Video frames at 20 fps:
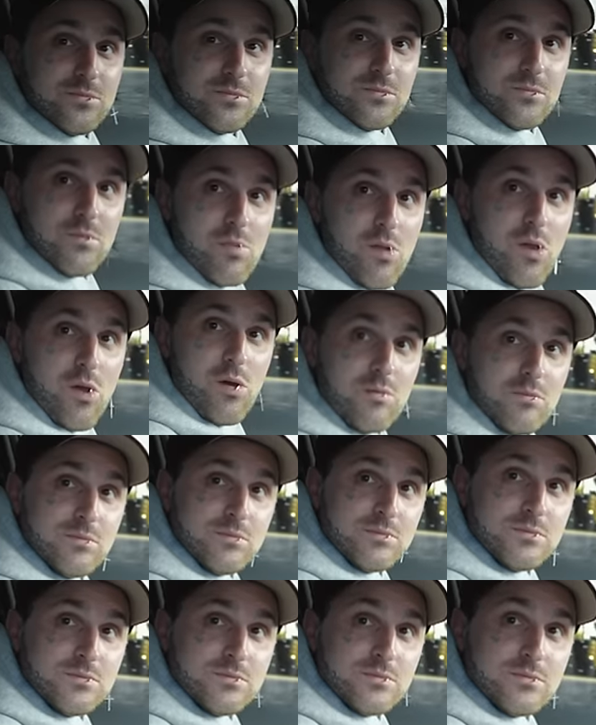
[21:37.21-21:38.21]
Who's your
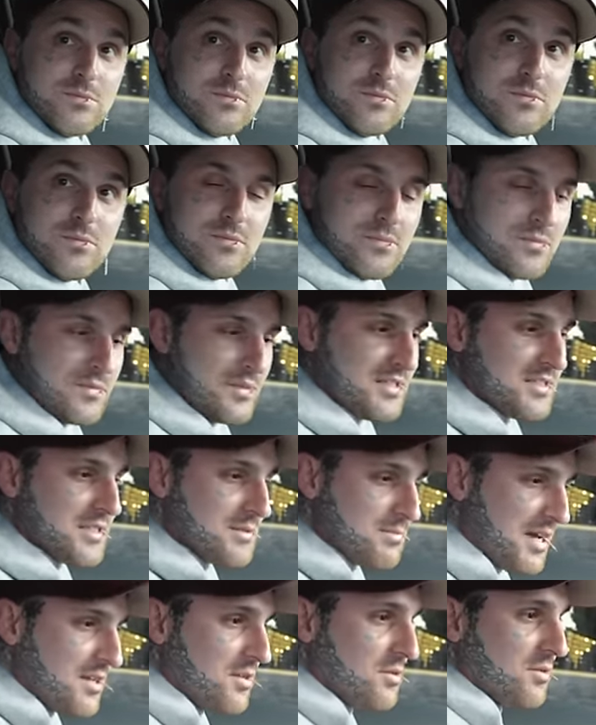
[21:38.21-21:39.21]
Lamborghini? This is
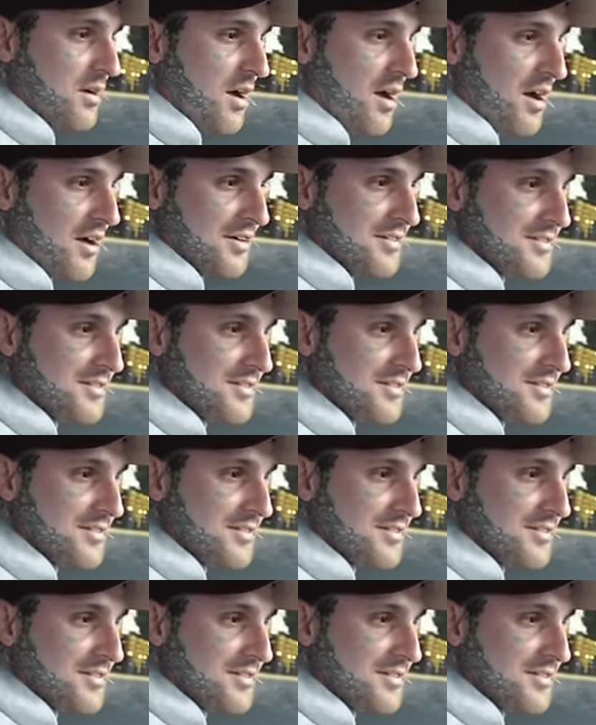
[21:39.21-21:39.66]
my new car.